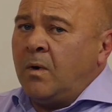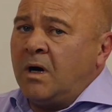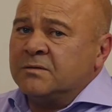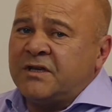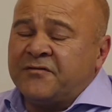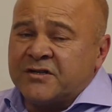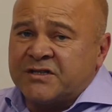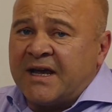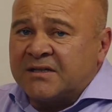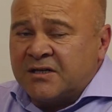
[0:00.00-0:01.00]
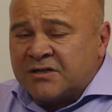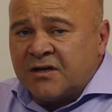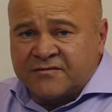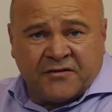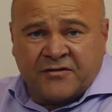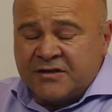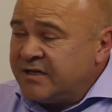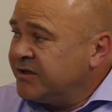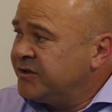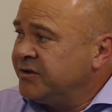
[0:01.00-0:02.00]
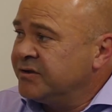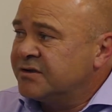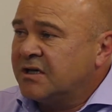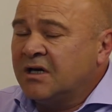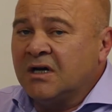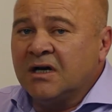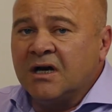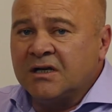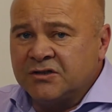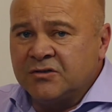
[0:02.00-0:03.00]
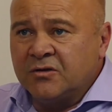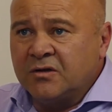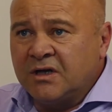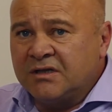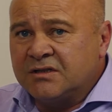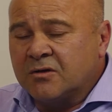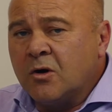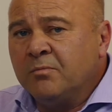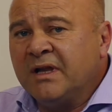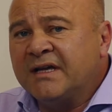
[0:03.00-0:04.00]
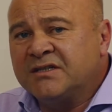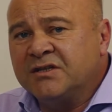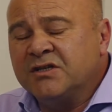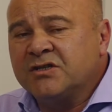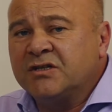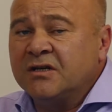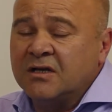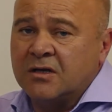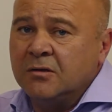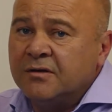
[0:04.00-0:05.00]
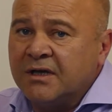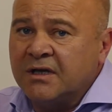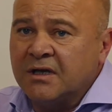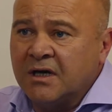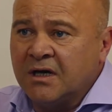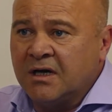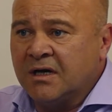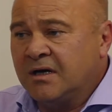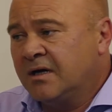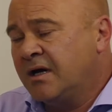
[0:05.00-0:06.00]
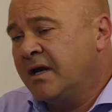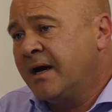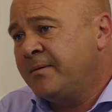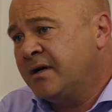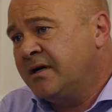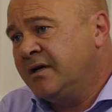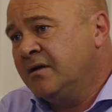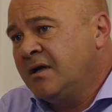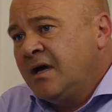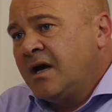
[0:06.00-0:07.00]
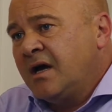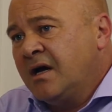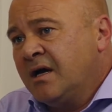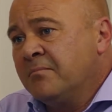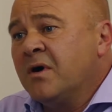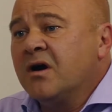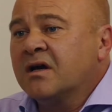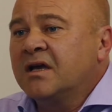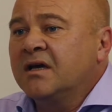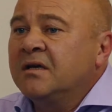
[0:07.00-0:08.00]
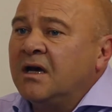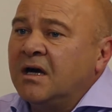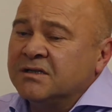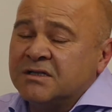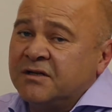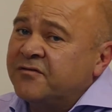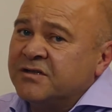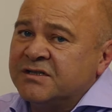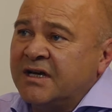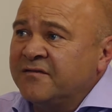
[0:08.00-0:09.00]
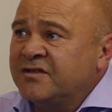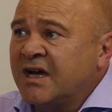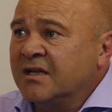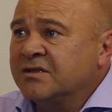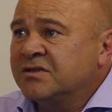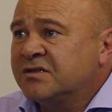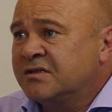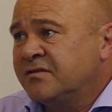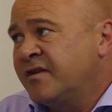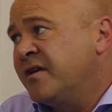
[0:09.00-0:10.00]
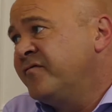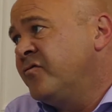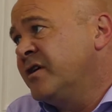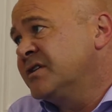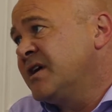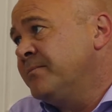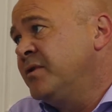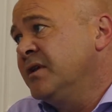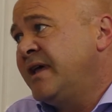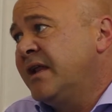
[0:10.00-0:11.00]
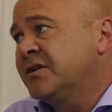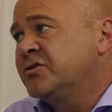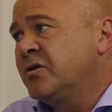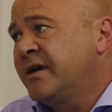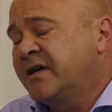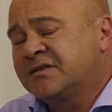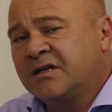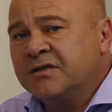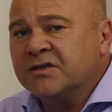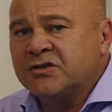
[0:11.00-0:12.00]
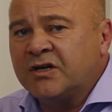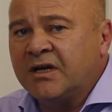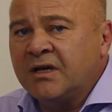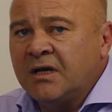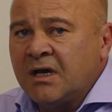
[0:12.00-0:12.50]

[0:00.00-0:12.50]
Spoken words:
Well, different sectors have different issues. As you know, it's a complex industry. The clothing and apparel market has a different set of challenges than, for example, the electronics industry.